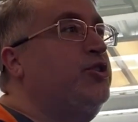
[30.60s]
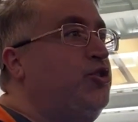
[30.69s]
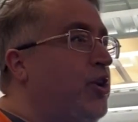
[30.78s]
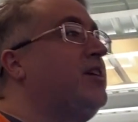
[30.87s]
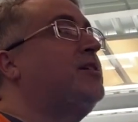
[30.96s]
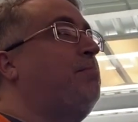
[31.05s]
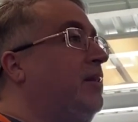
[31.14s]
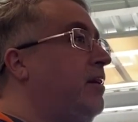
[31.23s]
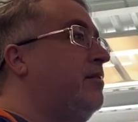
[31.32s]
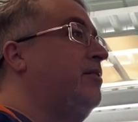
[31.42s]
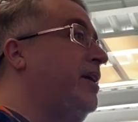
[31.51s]
is just
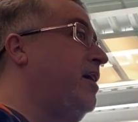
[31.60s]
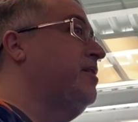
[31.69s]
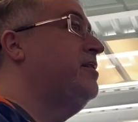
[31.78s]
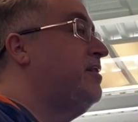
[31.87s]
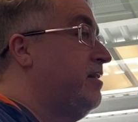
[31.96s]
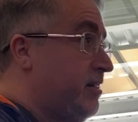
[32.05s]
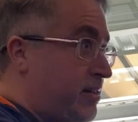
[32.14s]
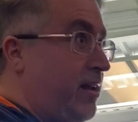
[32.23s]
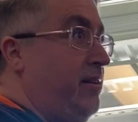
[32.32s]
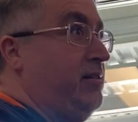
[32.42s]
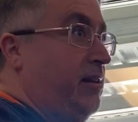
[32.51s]
political analysis that the
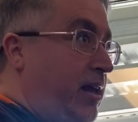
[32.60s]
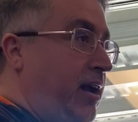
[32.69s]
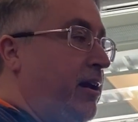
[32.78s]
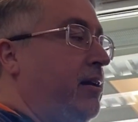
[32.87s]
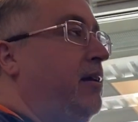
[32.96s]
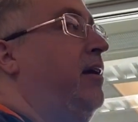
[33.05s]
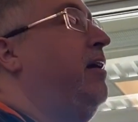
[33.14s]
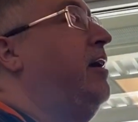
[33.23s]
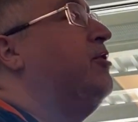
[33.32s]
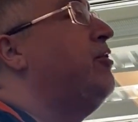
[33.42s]
state doesn't like, it